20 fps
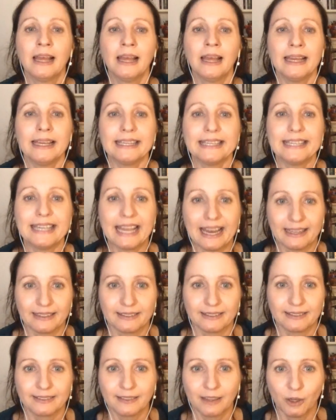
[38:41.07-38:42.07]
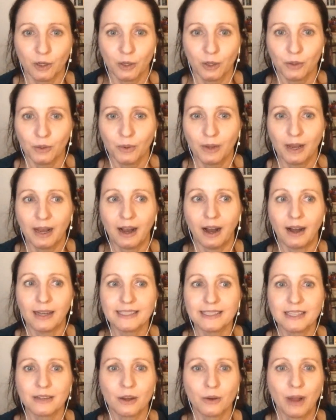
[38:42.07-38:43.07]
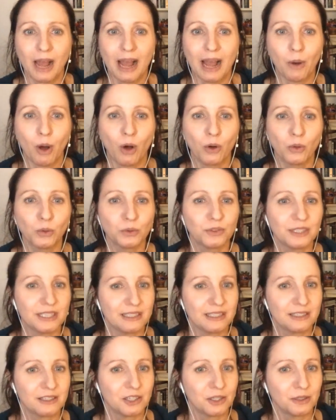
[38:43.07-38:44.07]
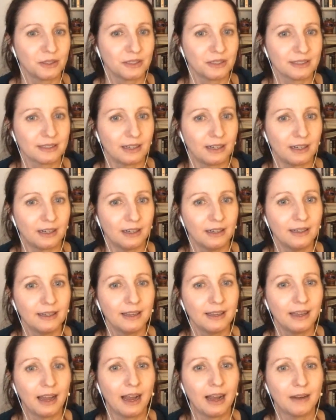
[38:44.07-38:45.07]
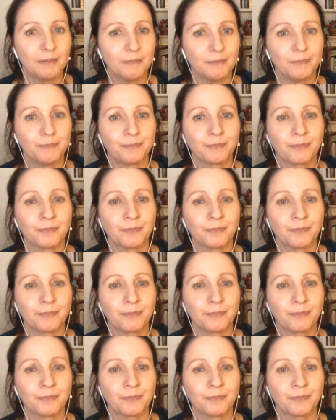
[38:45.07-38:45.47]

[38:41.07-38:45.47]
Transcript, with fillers: Yes, so I don't know how old these students are, um,